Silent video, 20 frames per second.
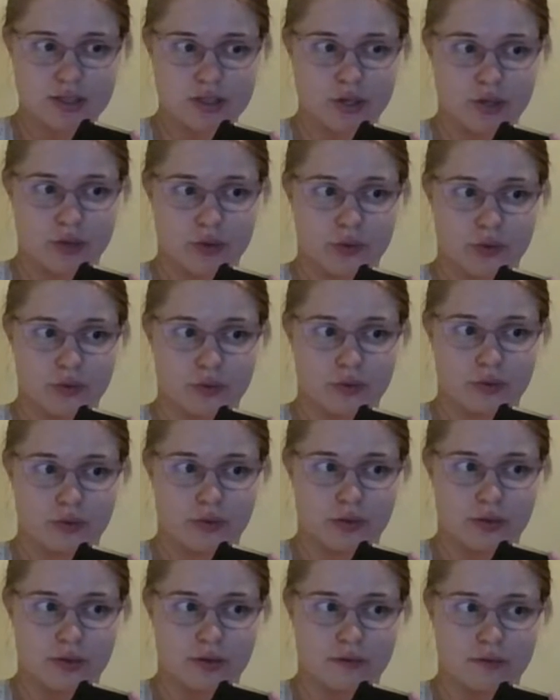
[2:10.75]
So
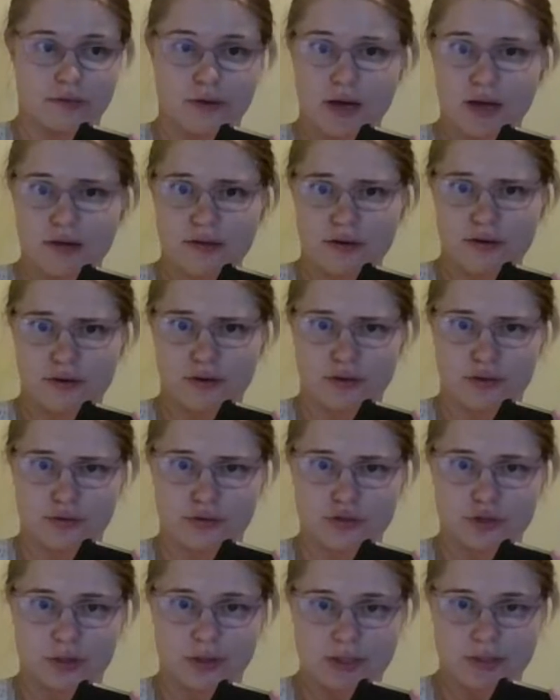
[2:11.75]
the father
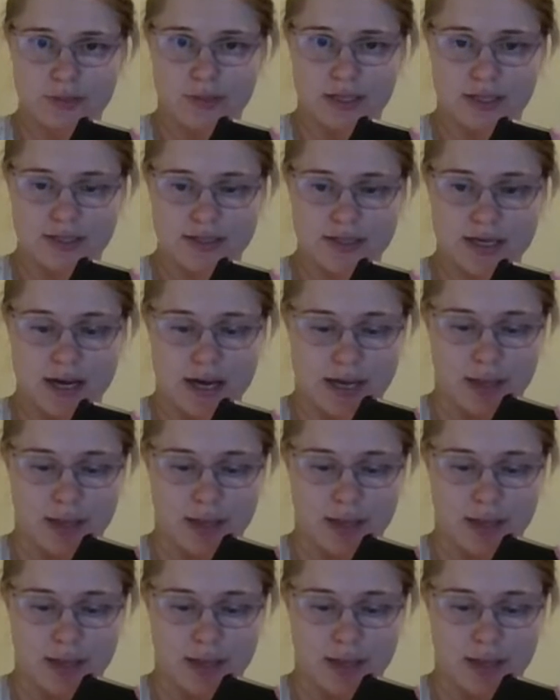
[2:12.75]
usually spends